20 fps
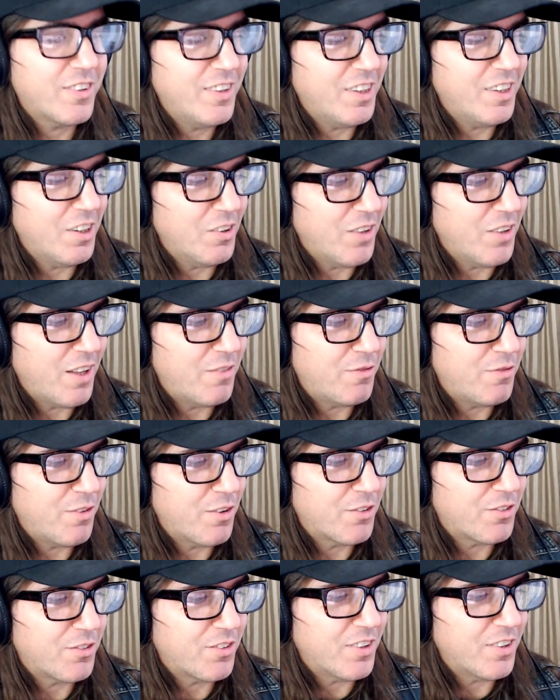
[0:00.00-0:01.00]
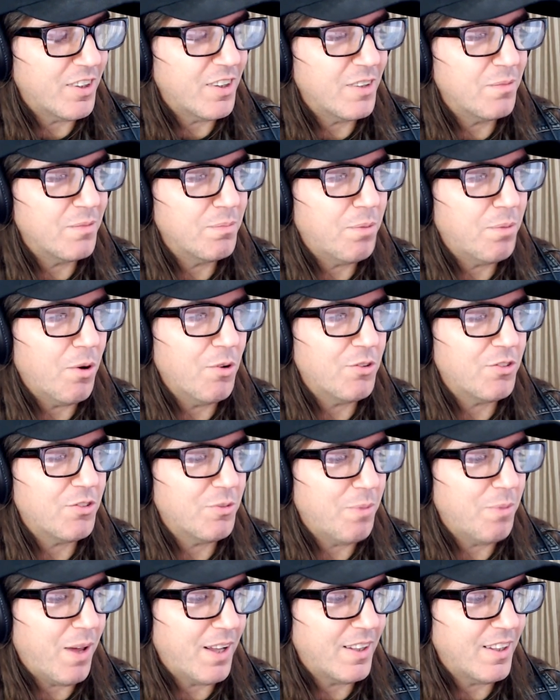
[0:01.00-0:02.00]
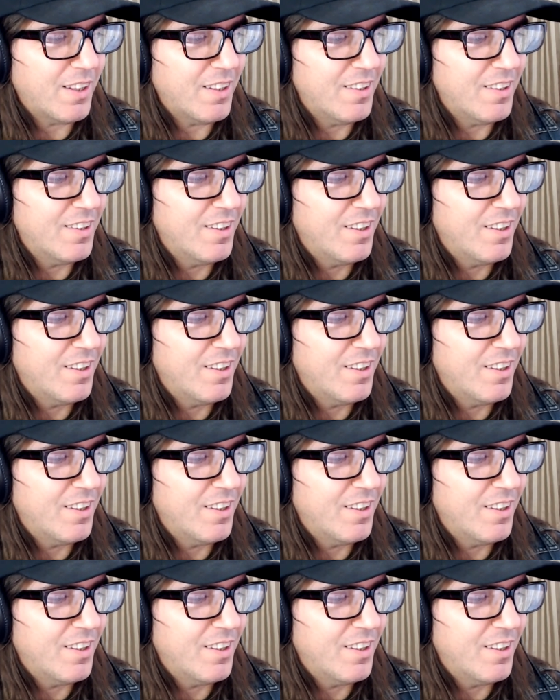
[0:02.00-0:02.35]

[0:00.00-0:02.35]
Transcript: you know, that first post back then.